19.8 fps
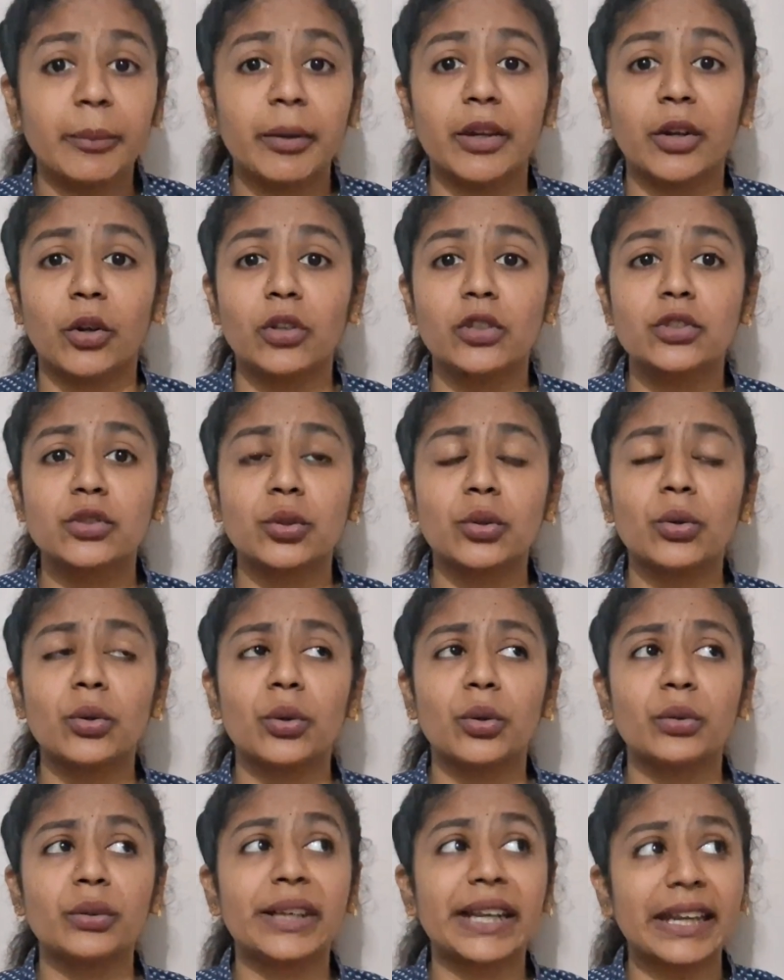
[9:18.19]
And
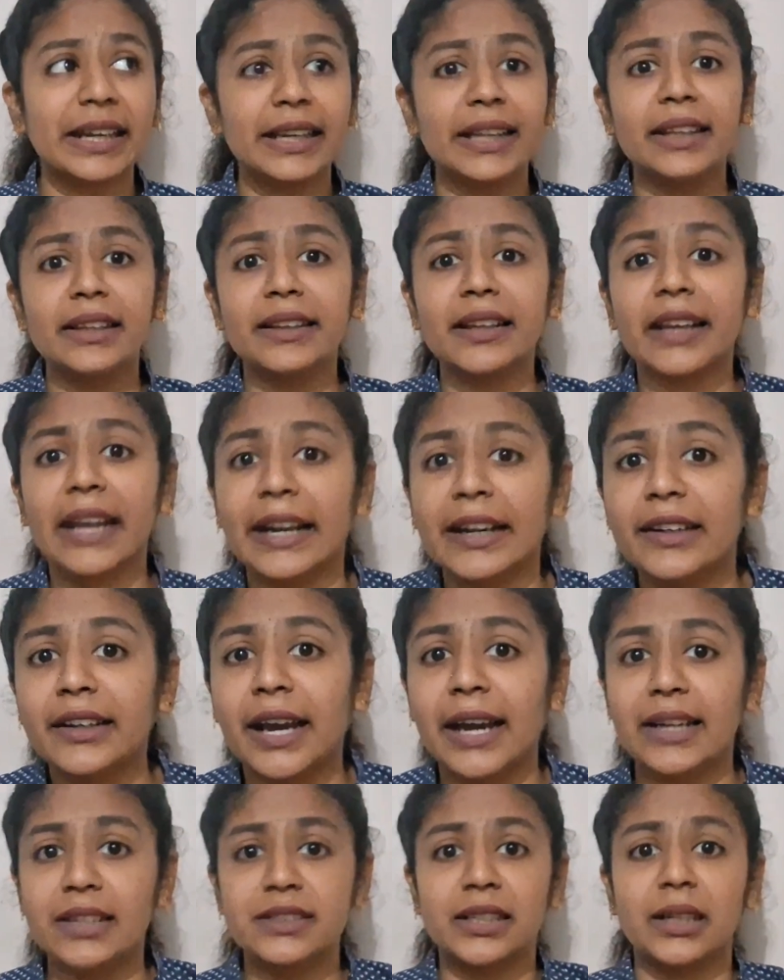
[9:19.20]
also, reading the
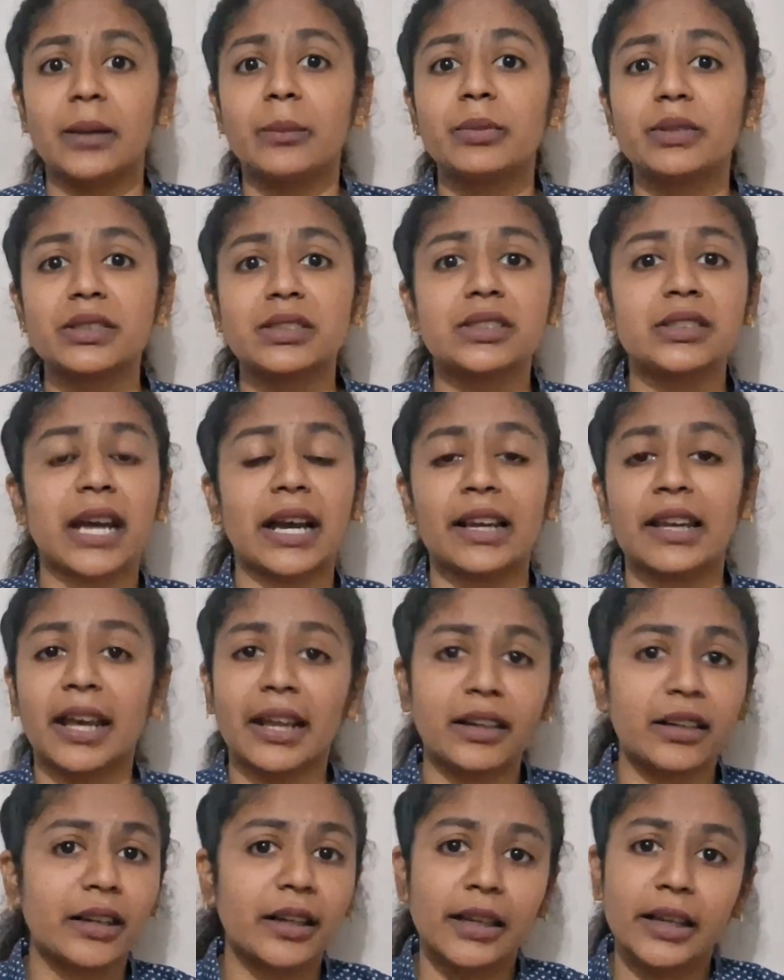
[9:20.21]
entire syllabus
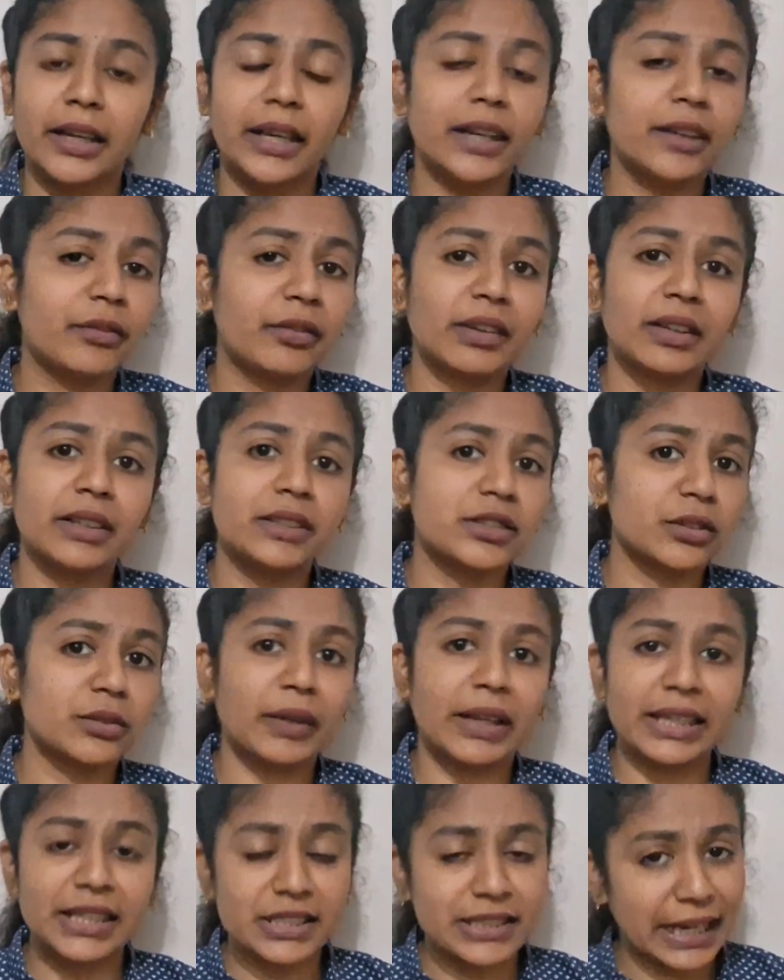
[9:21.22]
again, it's a
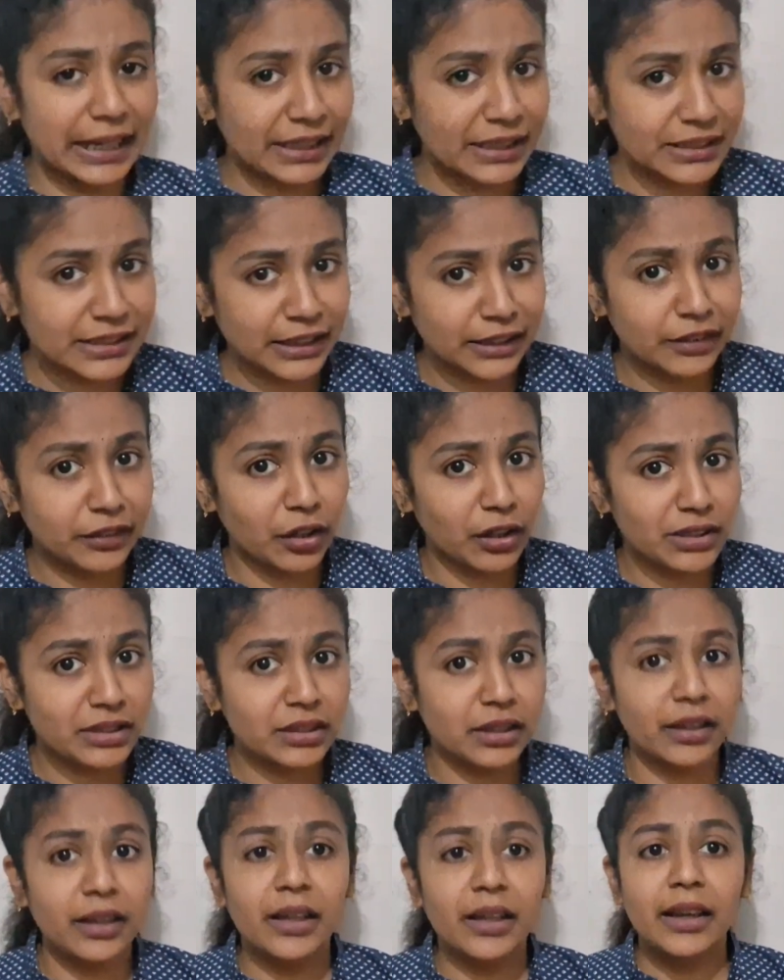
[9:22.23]
very challenging
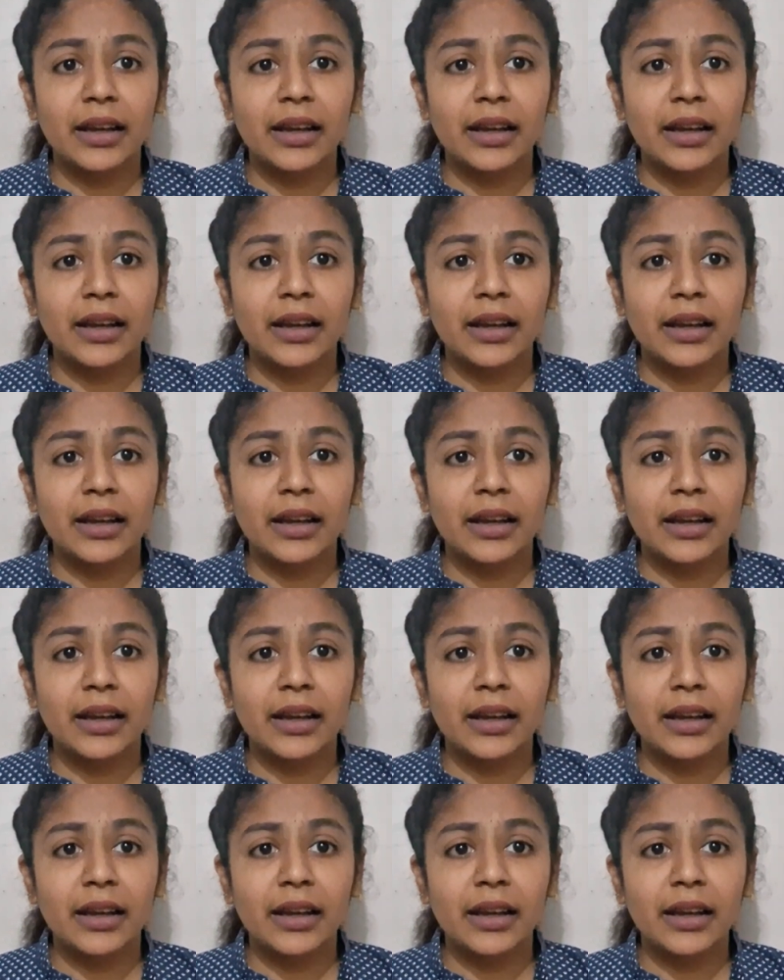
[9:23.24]
task.